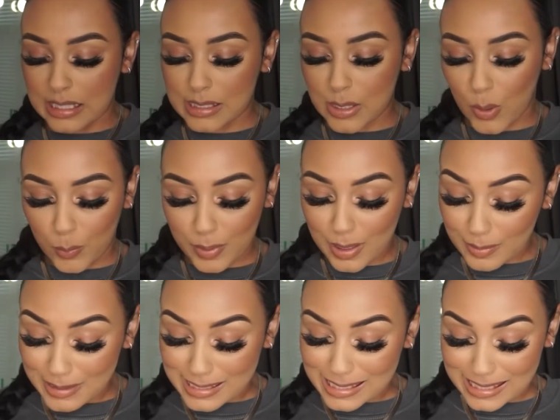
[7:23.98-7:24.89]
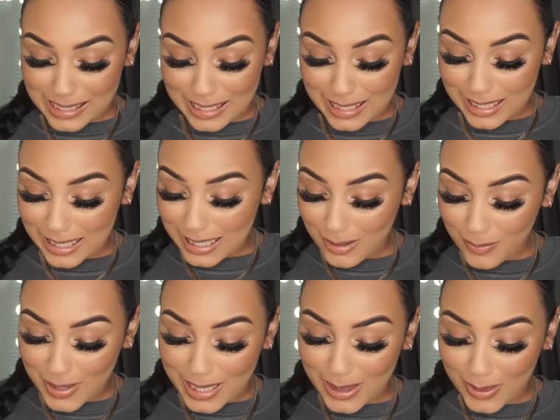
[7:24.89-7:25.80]
Let's open up and see
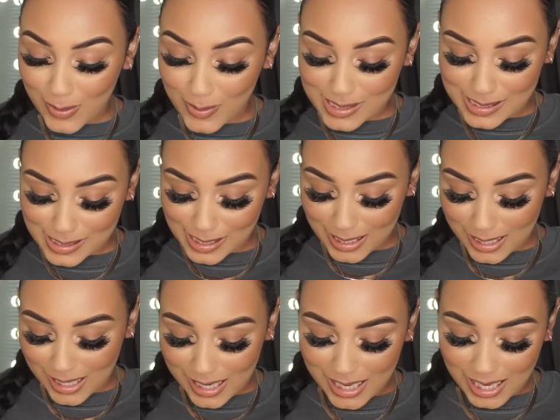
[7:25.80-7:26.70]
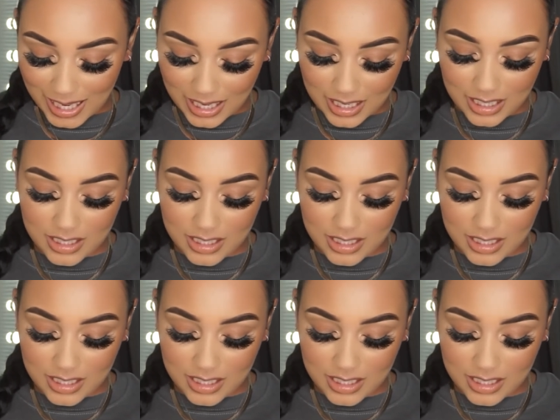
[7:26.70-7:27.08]
what it looks like.